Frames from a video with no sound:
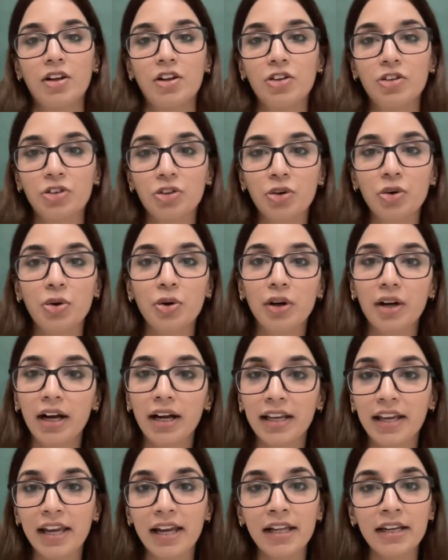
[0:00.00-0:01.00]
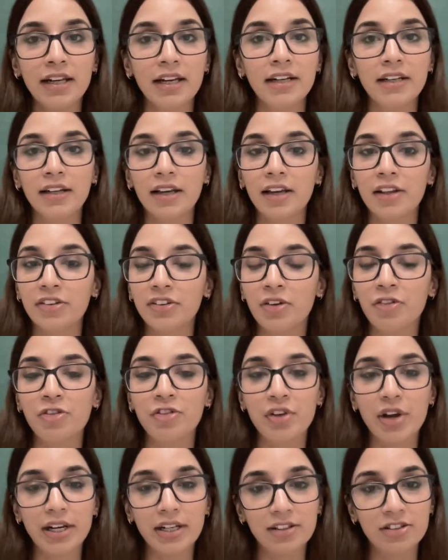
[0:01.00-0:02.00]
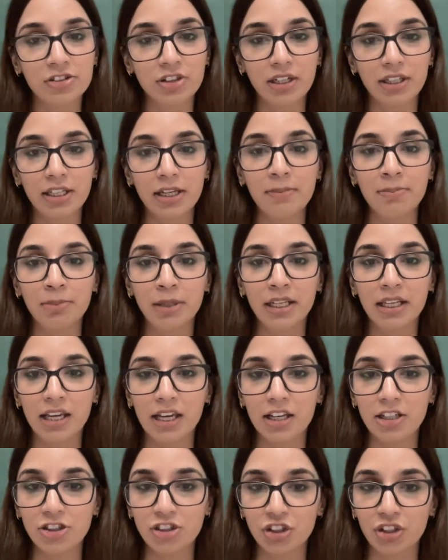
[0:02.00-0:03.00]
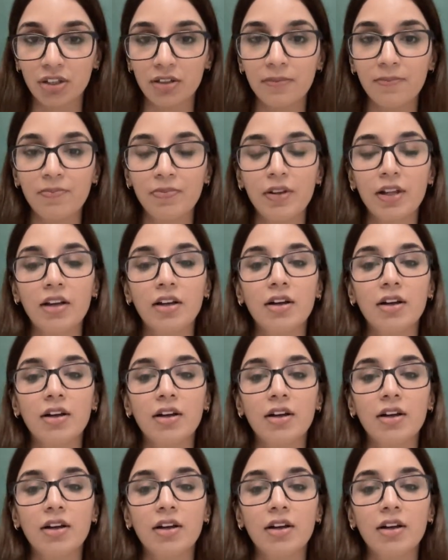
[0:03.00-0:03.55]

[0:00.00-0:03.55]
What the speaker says: So again, it is a very strict implication.